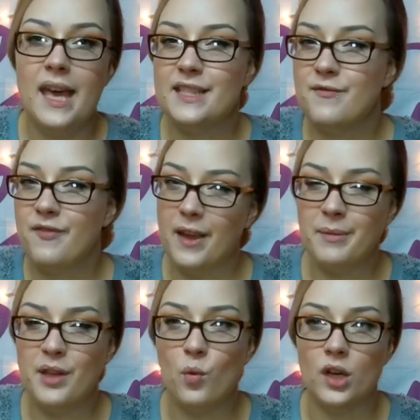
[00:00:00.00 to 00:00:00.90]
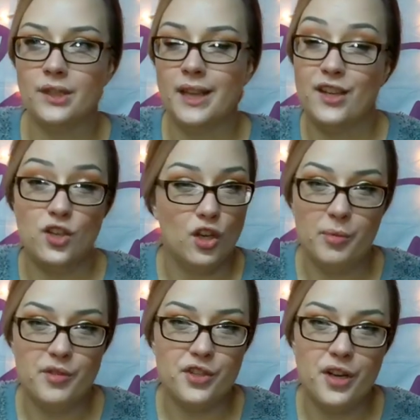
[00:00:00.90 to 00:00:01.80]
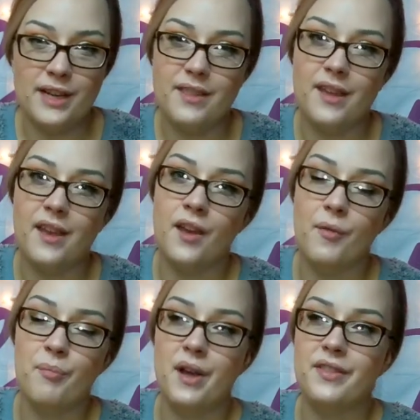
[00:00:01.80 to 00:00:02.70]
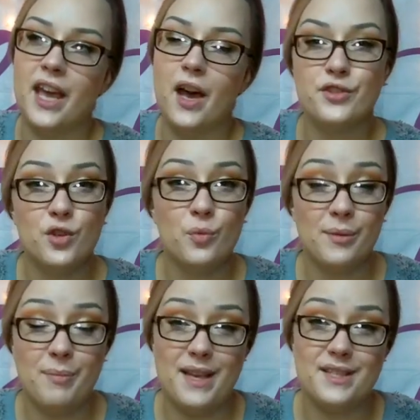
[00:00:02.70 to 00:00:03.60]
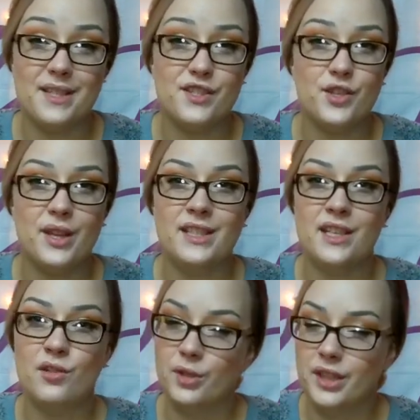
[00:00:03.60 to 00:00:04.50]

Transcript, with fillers: His family weren't like nobles or anything, but they also weren't peasants, so they didn't